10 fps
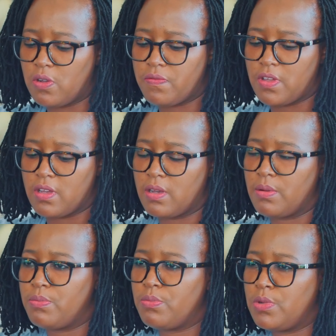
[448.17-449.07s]
of
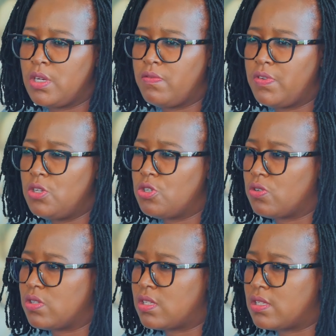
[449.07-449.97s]
the
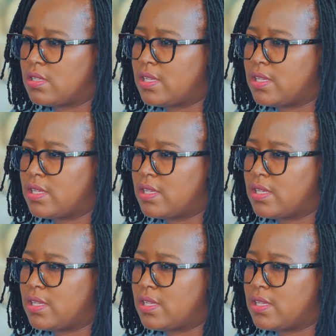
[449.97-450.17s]
individuals,